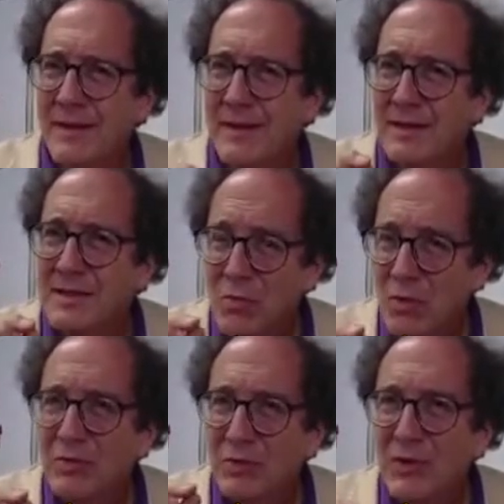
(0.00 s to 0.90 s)
it's
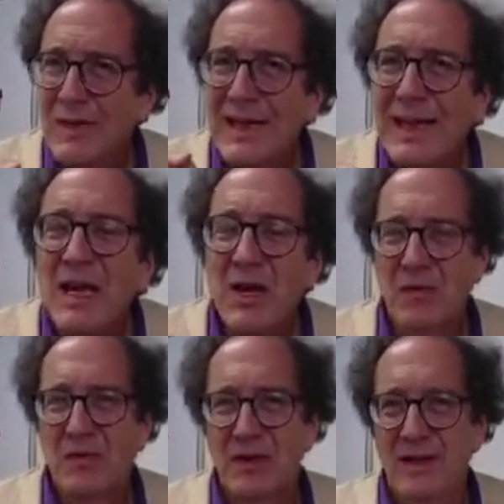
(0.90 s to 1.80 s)
worth looking
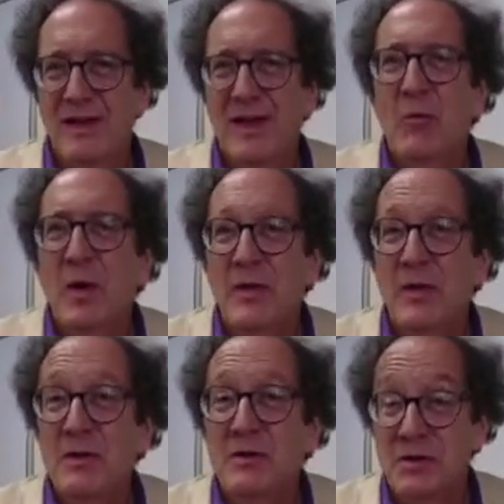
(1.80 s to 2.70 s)
carefully at what
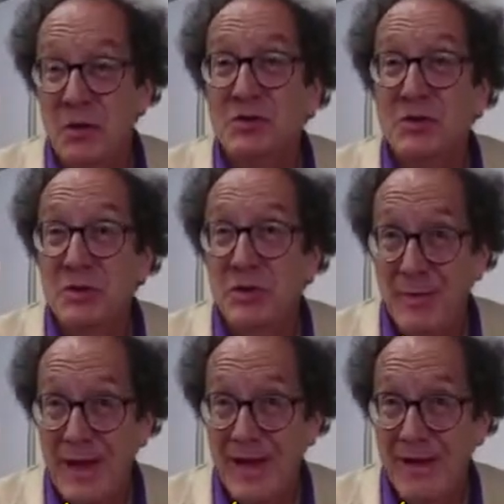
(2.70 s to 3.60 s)
they're so sure
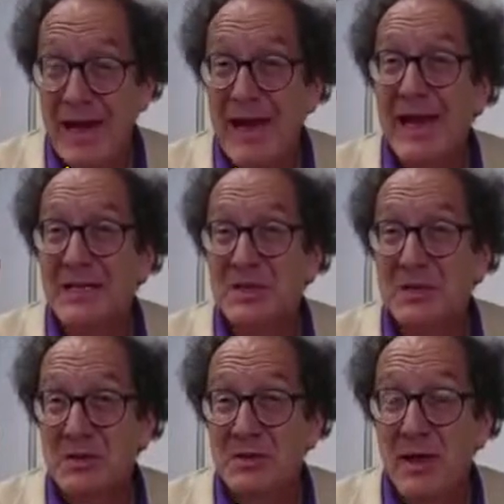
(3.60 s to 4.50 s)
about and asking
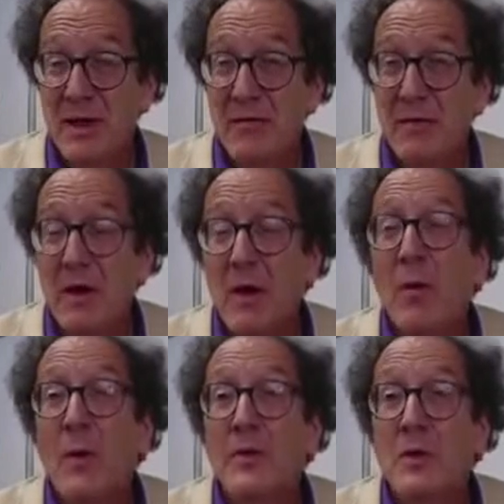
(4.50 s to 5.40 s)
yourself
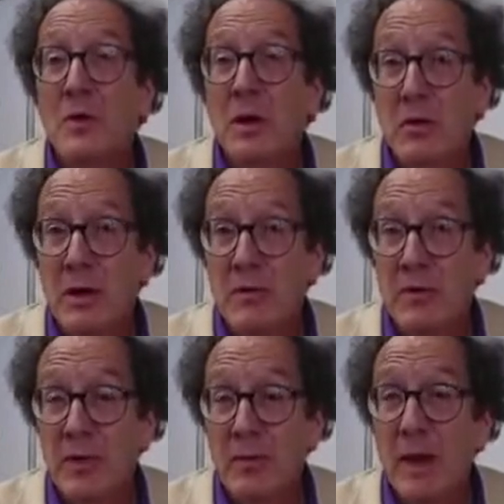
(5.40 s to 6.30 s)
whether you agree with
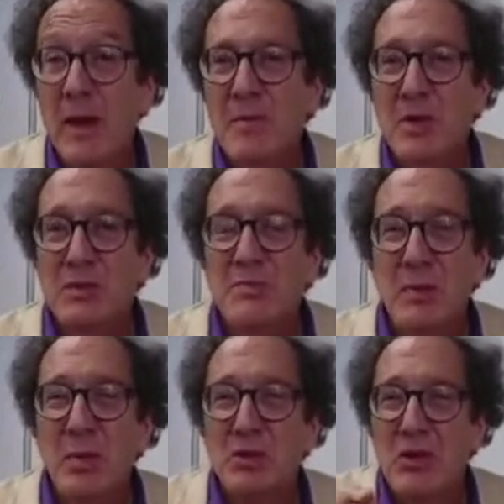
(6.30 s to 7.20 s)
them. Because
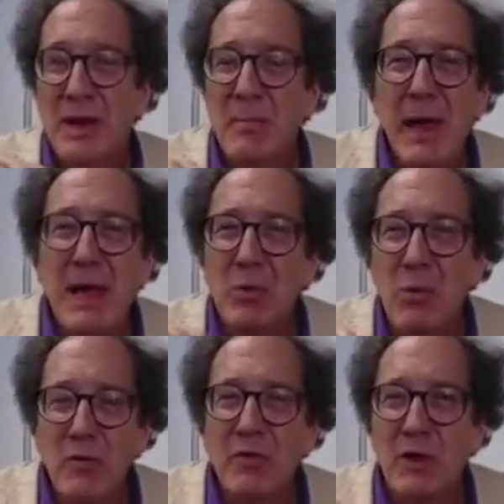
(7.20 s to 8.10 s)
people try to paper
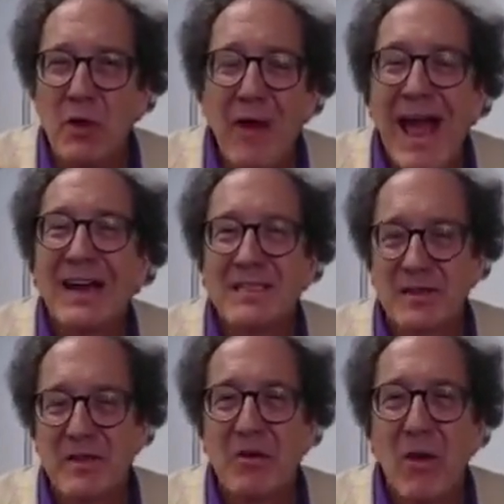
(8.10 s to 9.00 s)
over the cracks in
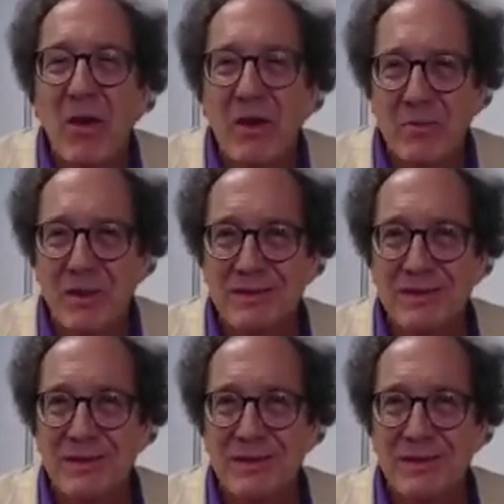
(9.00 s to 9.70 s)
their arguments